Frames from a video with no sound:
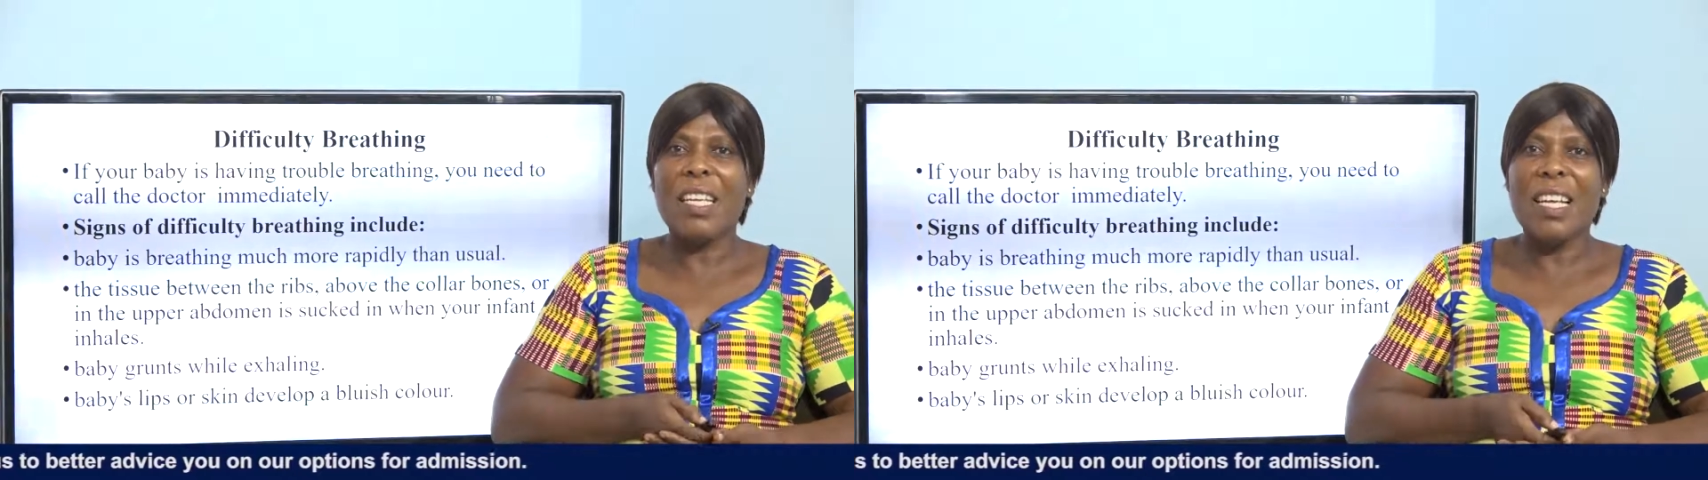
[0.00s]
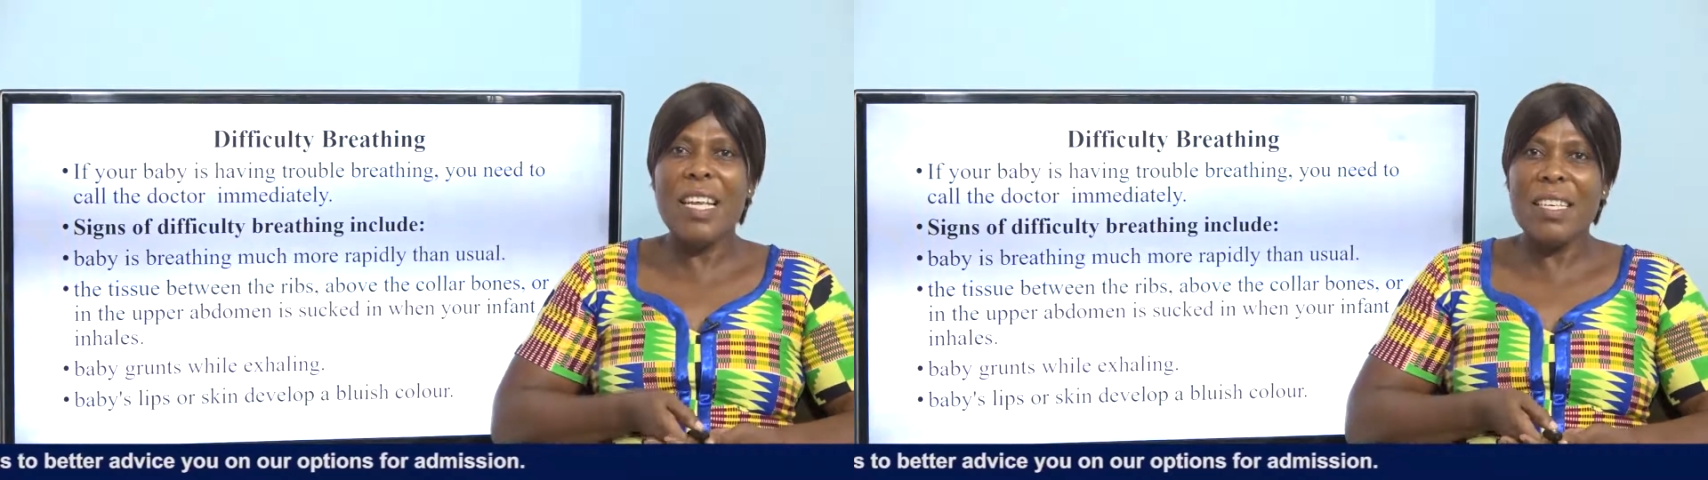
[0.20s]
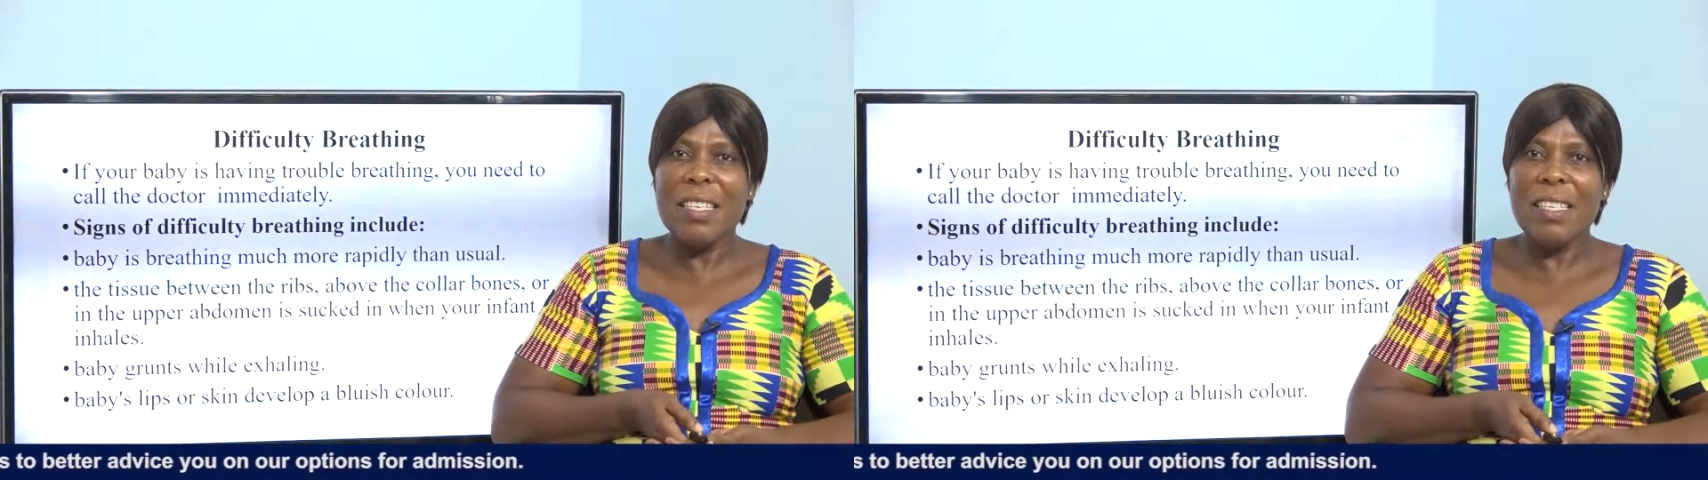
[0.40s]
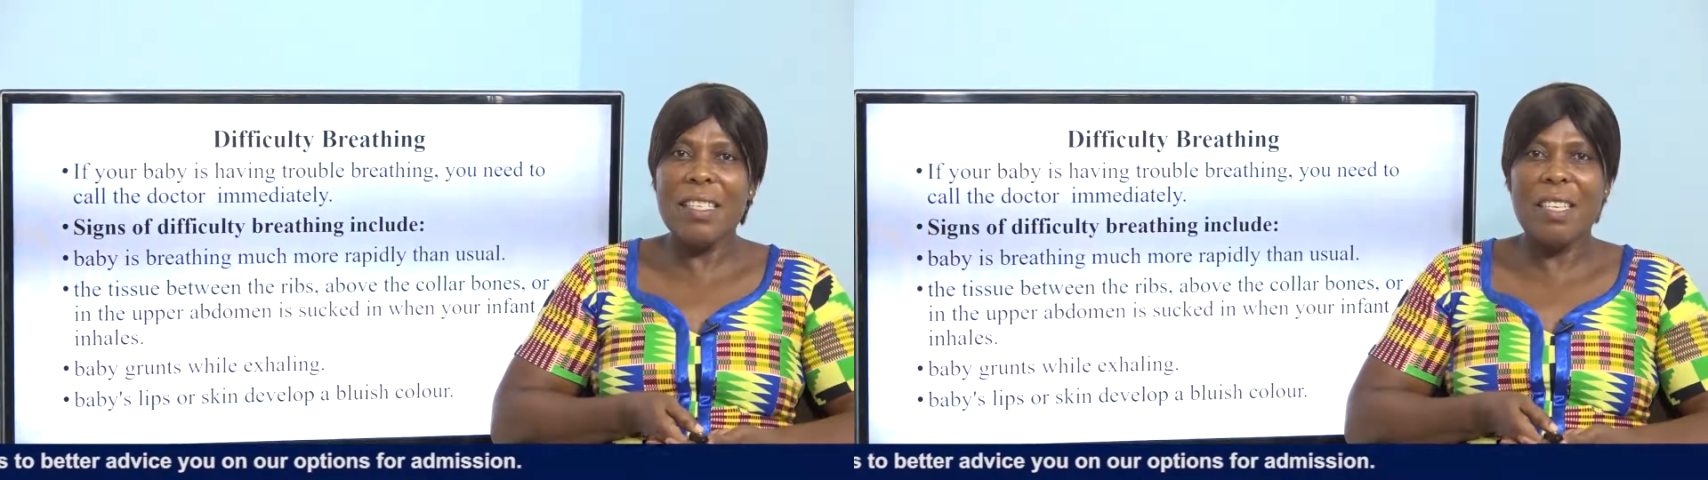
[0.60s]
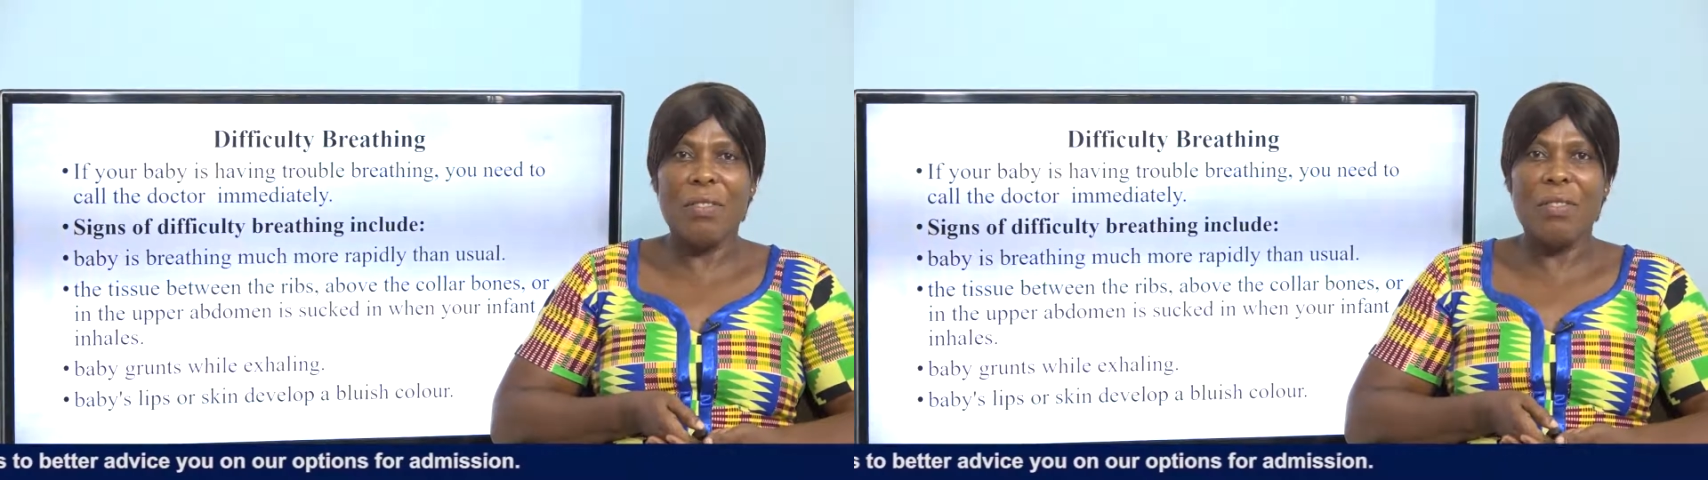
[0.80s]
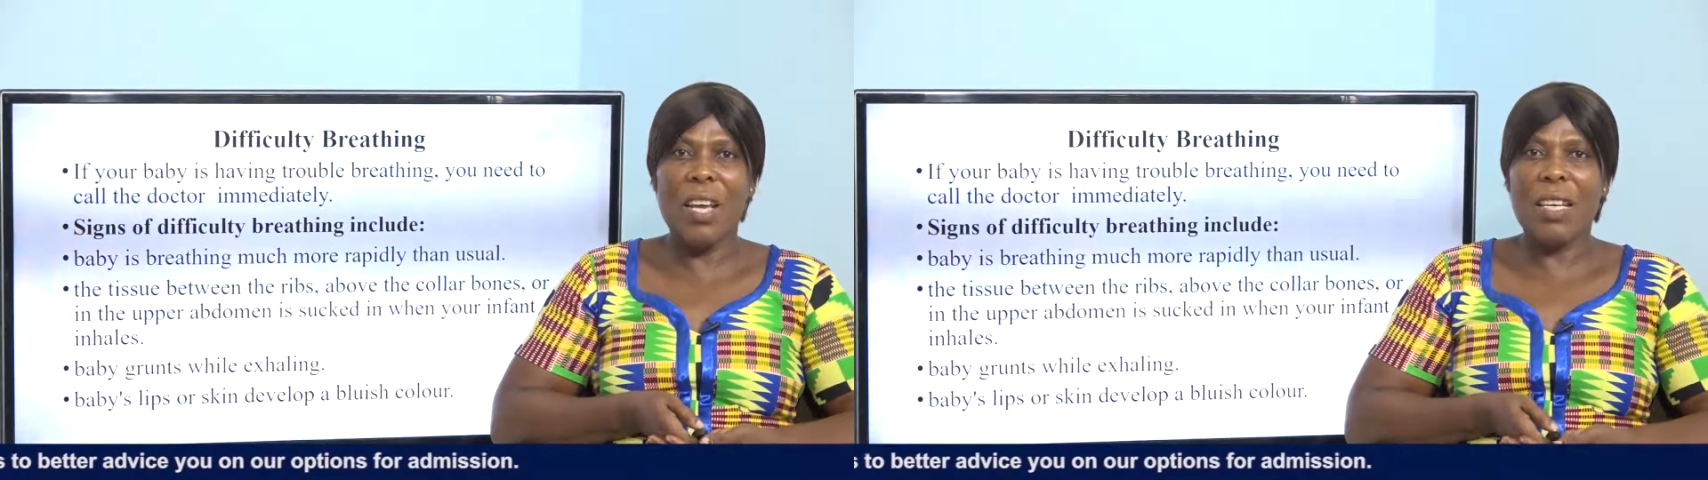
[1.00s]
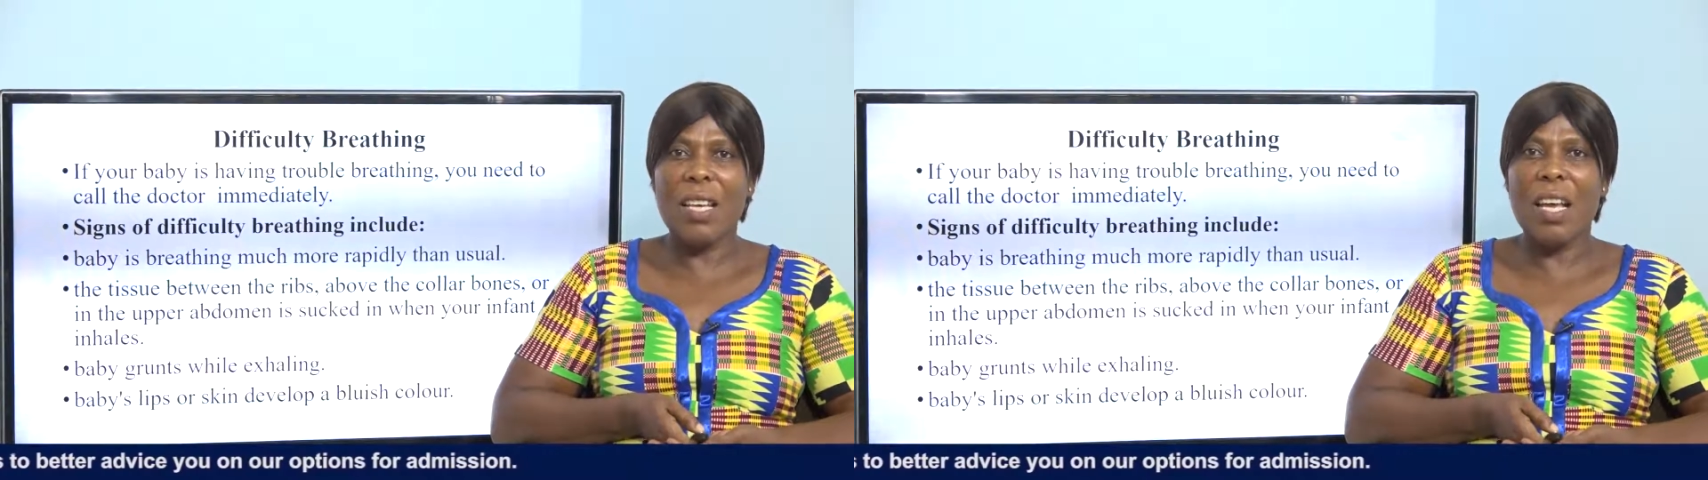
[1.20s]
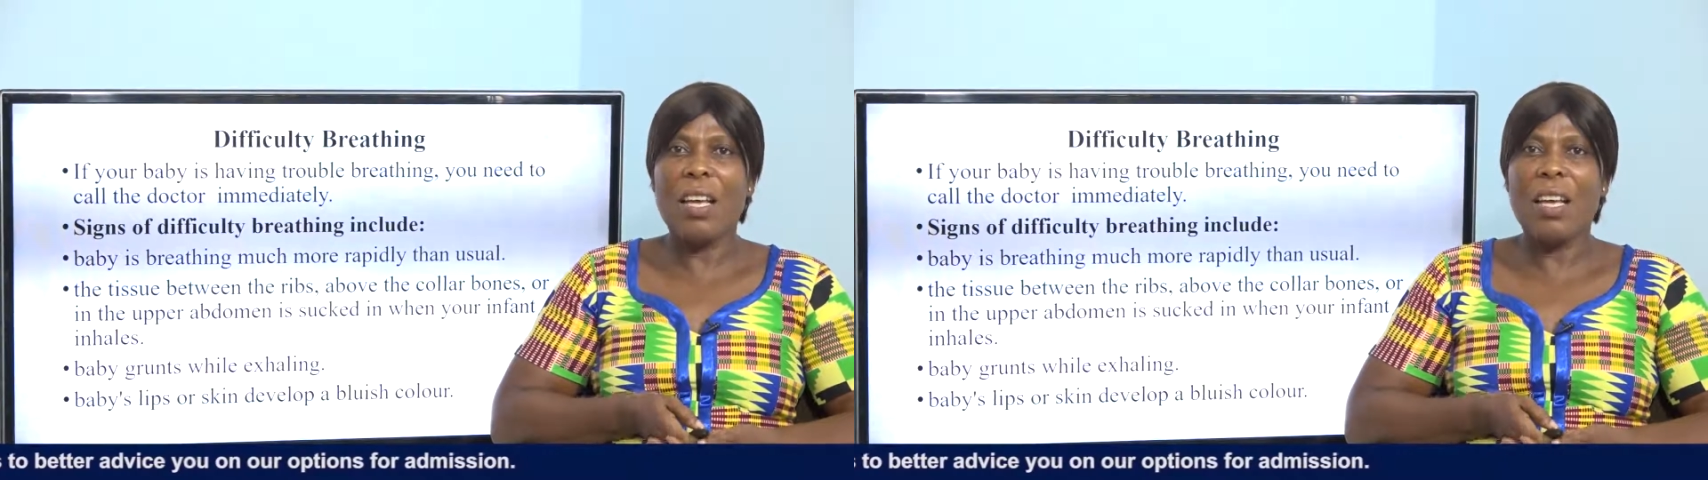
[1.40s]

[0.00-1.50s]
in the trachea